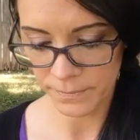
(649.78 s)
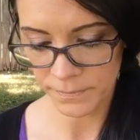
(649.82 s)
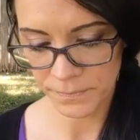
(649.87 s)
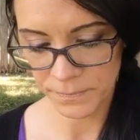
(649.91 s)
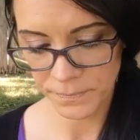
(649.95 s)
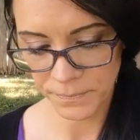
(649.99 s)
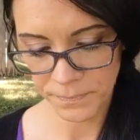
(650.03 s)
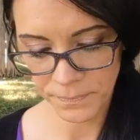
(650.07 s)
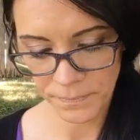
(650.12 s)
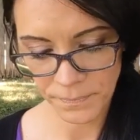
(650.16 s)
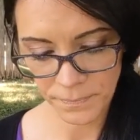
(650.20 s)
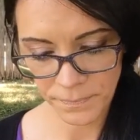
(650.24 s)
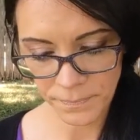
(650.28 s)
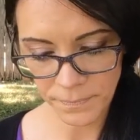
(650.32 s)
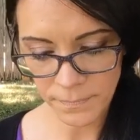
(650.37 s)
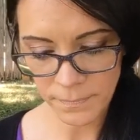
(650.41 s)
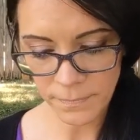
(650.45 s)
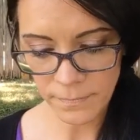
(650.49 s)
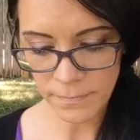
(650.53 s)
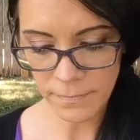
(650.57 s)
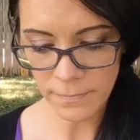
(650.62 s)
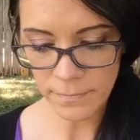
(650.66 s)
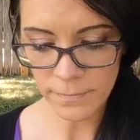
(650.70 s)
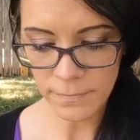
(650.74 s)

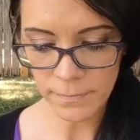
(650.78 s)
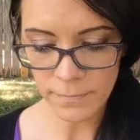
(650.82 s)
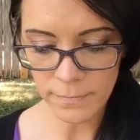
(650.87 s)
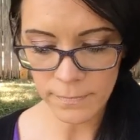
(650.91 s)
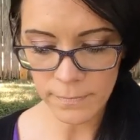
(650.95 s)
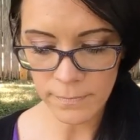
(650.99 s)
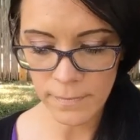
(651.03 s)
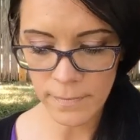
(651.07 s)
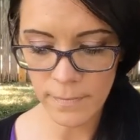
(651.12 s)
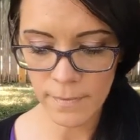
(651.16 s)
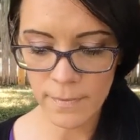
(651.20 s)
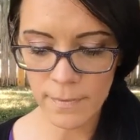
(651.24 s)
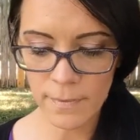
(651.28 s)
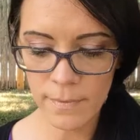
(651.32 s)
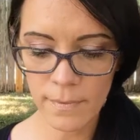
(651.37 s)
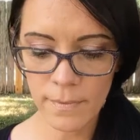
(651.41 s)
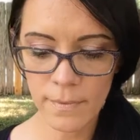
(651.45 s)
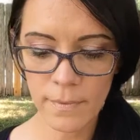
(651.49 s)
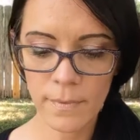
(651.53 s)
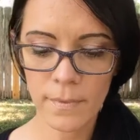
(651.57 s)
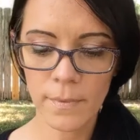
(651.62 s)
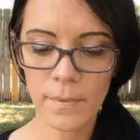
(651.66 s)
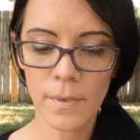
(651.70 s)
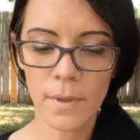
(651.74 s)

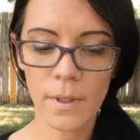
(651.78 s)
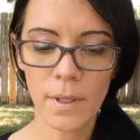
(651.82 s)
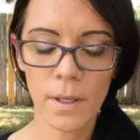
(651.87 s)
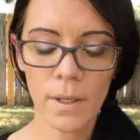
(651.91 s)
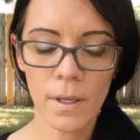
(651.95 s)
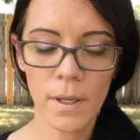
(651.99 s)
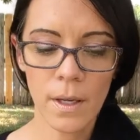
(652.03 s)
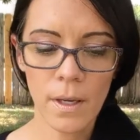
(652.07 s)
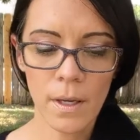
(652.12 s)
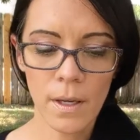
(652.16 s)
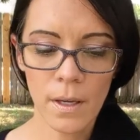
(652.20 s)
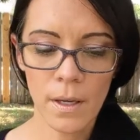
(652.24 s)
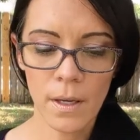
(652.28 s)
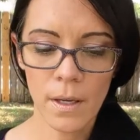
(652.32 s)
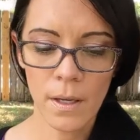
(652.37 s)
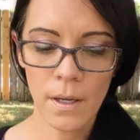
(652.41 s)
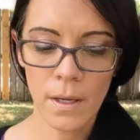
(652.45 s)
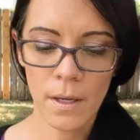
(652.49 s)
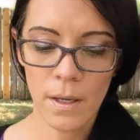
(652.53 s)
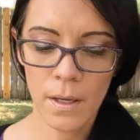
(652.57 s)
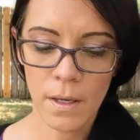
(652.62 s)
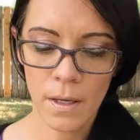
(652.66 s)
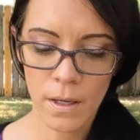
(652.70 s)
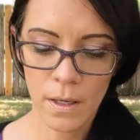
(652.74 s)

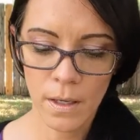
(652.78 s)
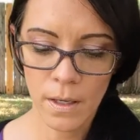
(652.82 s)
[no speech]